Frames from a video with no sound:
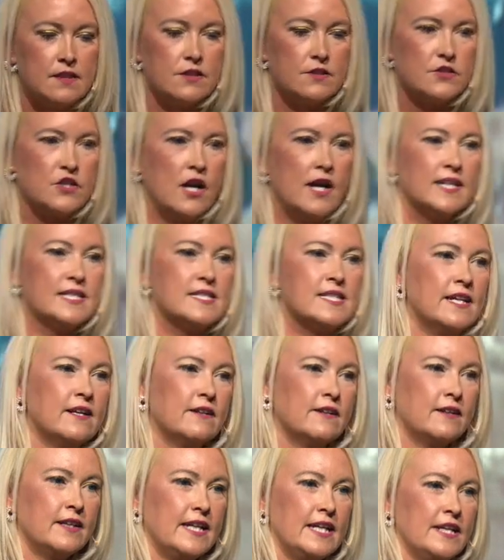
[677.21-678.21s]
John
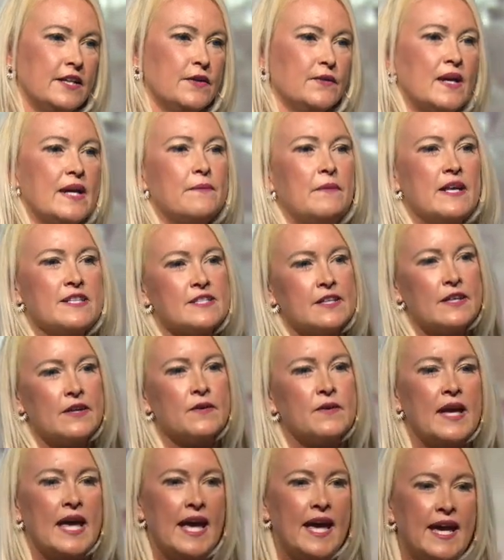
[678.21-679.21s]
Ziller, he knew I wasn't
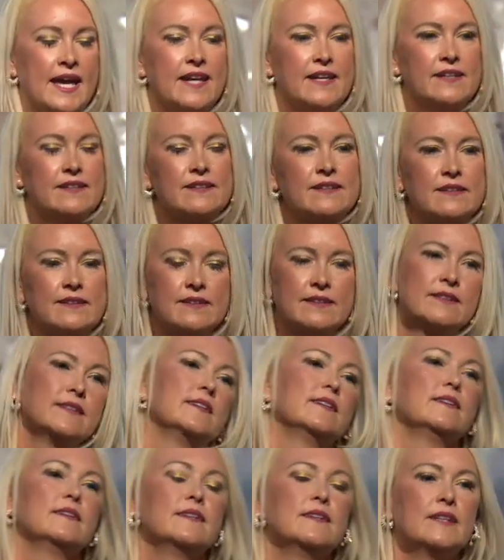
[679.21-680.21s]
okay.
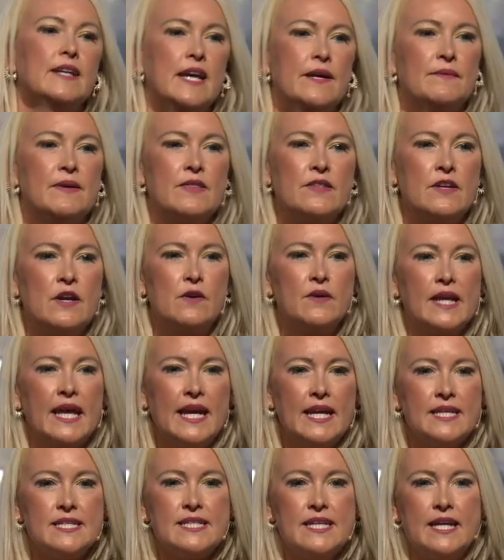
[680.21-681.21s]
And with no
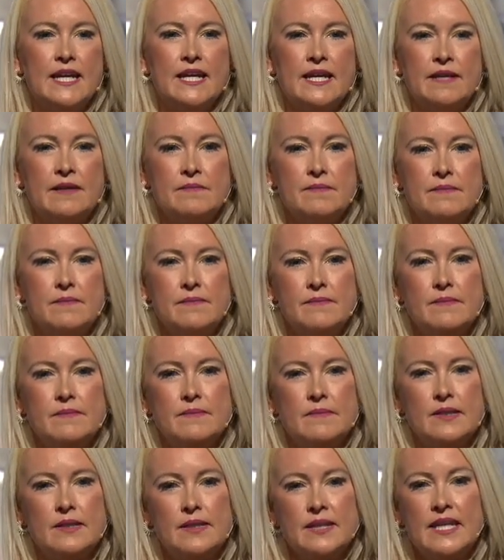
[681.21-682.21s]
gain to him,
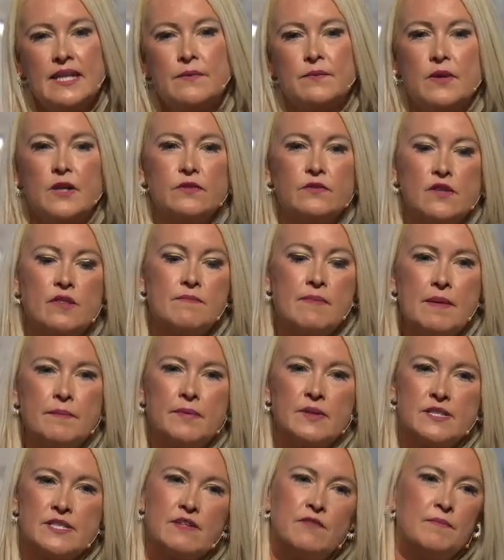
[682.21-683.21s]
he worked with
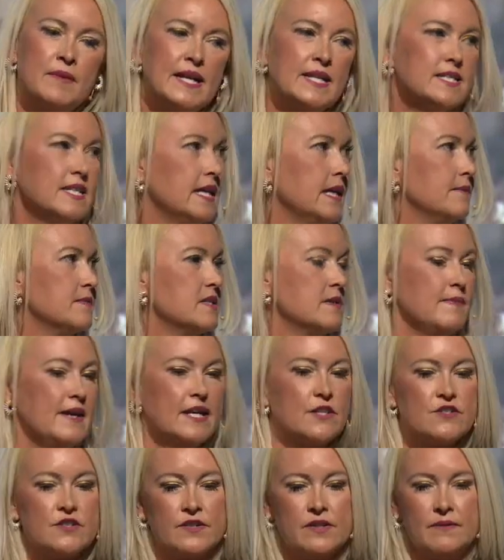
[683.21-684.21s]
members of my team to
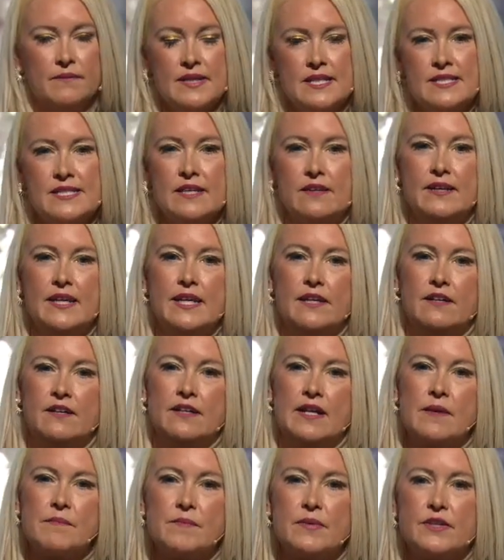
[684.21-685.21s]
make sure that we still hit our
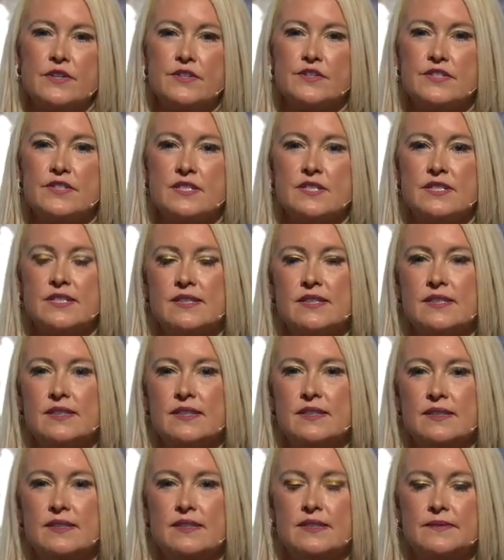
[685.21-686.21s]
numbers.
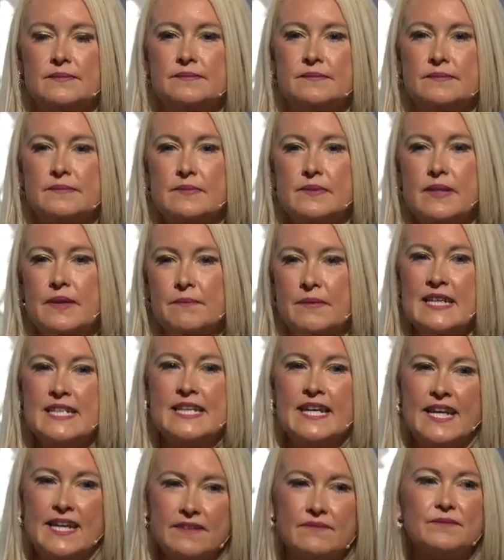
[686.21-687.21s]
And we
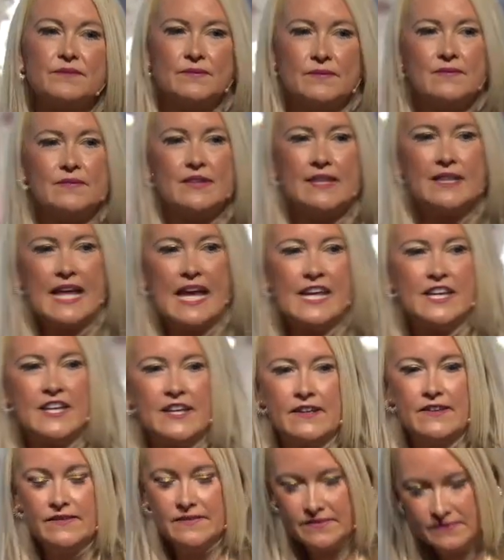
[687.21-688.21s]
did. Thank
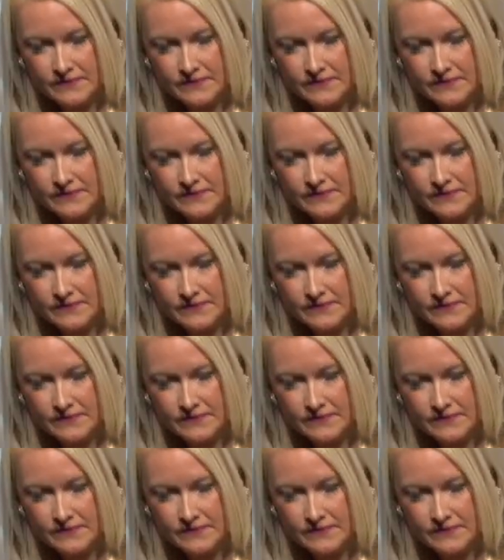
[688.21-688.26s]
you.